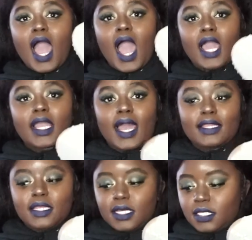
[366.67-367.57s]
I
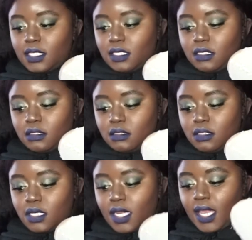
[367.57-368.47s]
got lucky
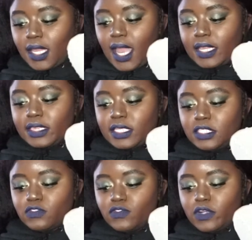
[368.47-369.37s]
and I got
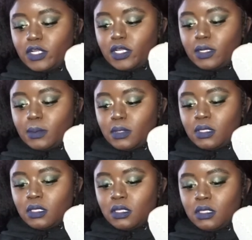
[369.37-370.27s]
these from,
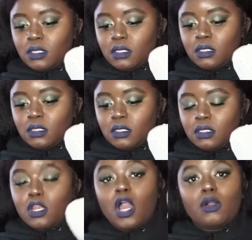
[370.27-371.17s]

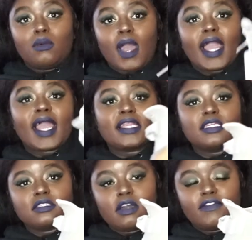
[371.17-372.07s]
no, I got
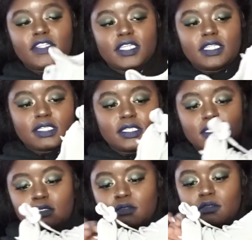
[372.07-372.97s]
these off
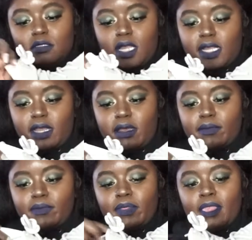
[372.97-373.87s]
Adidas.com.
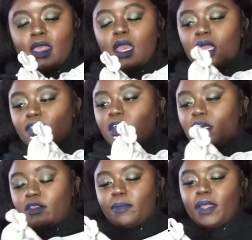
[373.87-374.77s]
The
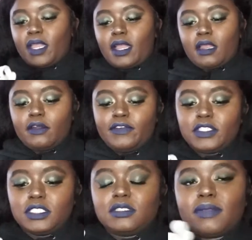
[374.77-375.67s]
other pair I got off
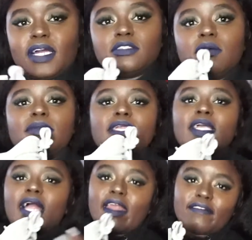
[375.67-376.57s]
Yeezy Supply. So I'm really
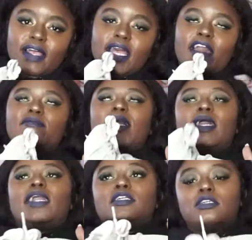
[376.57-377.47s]
glad I finally have my
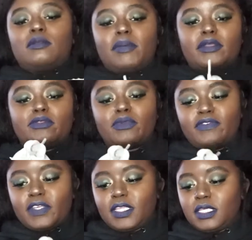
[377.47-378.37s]
hands on a pair of
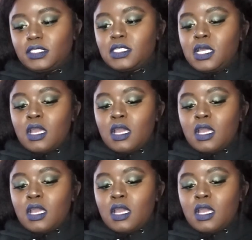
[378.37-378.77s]
350s.